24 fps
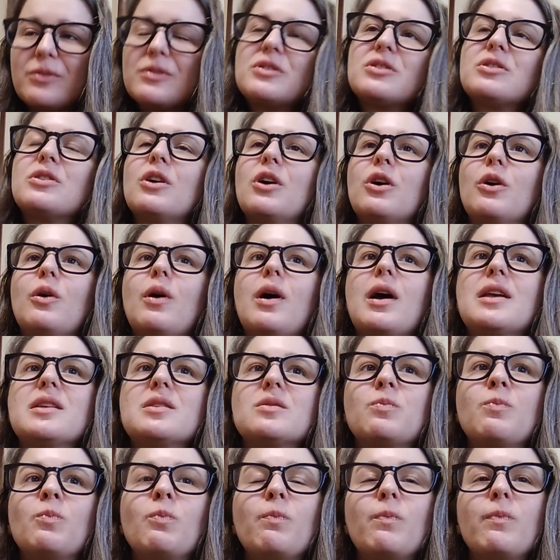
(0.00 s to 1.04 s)
So
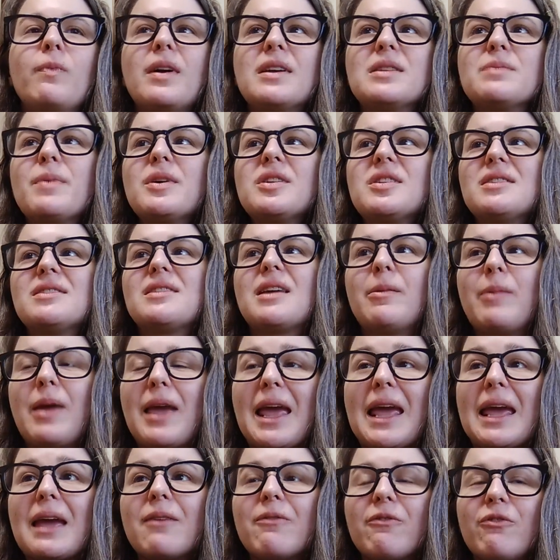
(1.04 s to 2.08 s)
as much as I
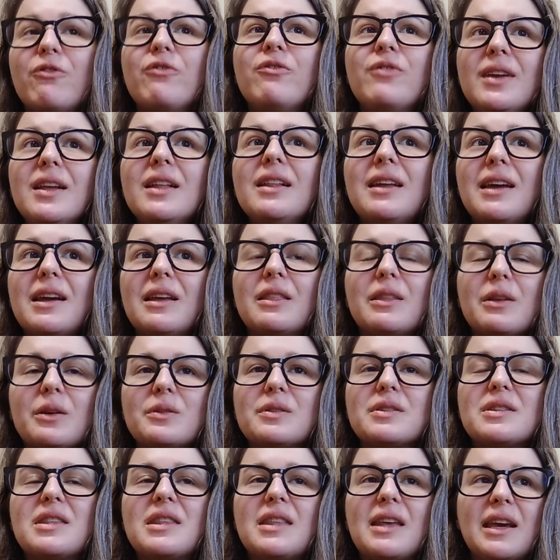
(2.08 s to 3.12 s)
am feeling
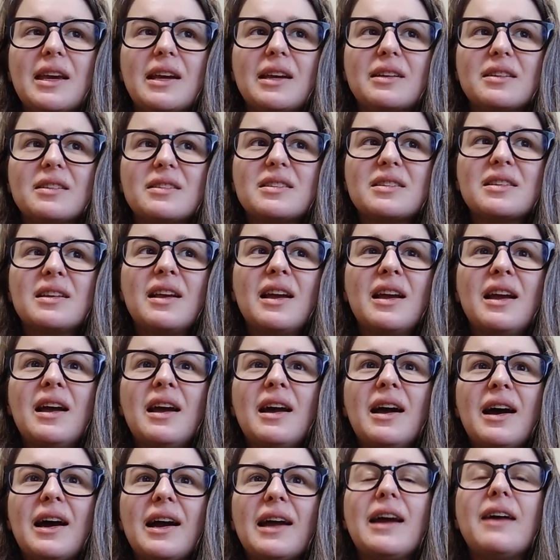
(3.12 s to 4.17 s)
those things,
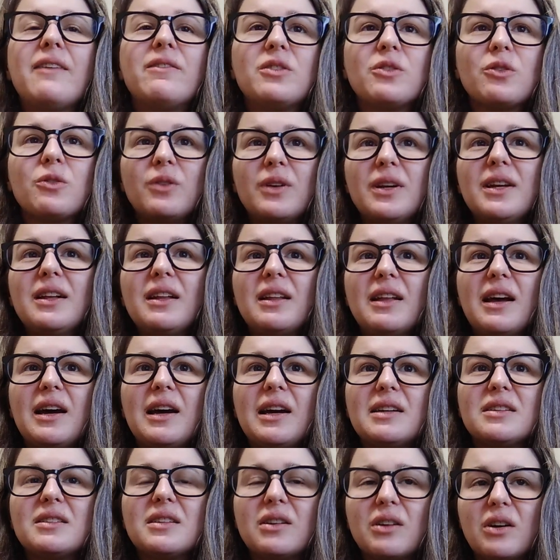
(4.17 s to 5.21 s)
I have to
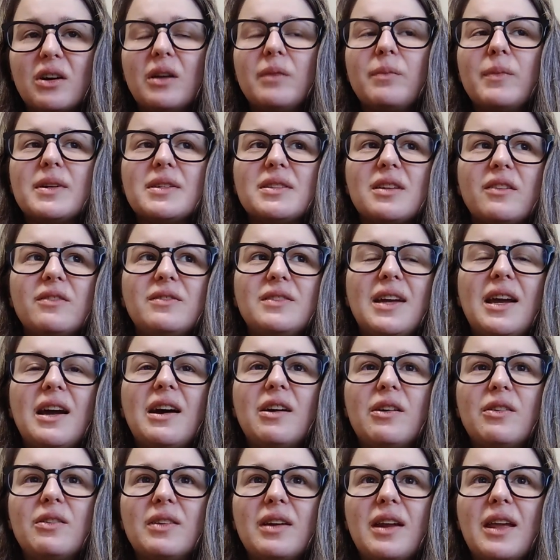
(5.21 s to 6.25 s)
realize and calm myself
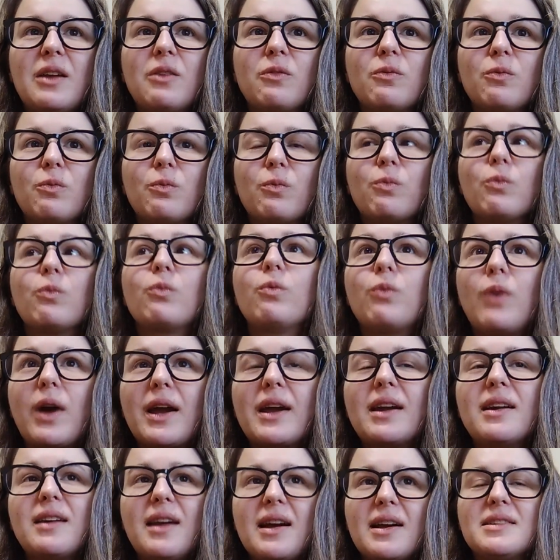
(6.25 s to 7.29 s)
down and
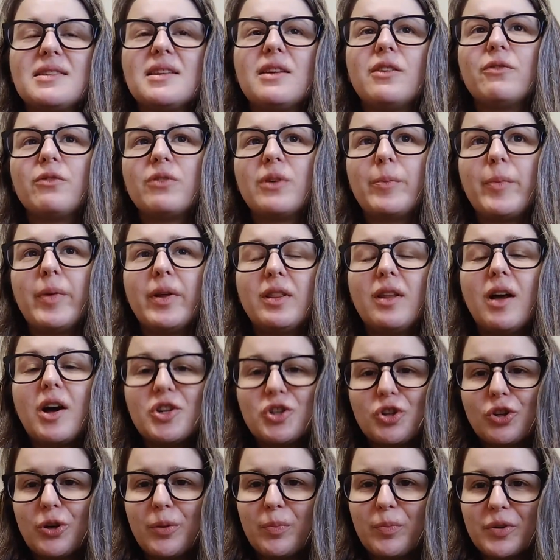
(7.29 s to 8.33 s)
recognize it from a
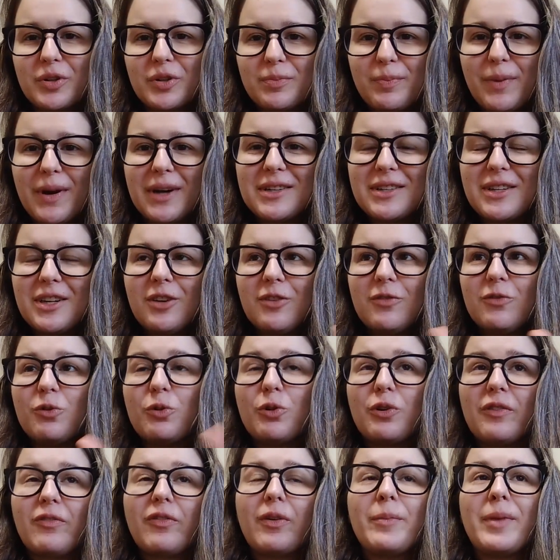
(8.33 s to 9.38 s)
logical perspective or
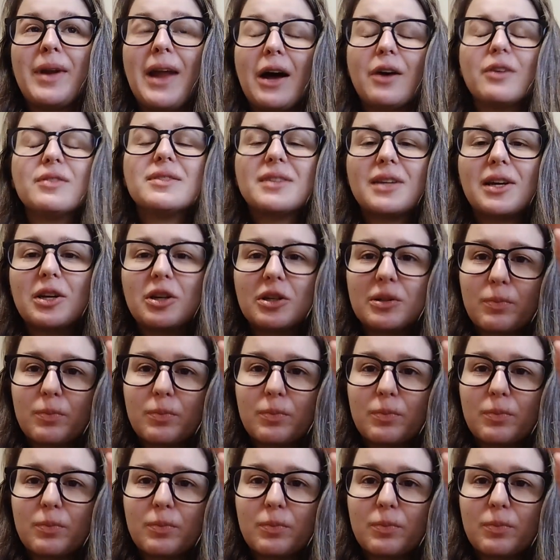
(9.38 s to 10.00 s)
from an outsider's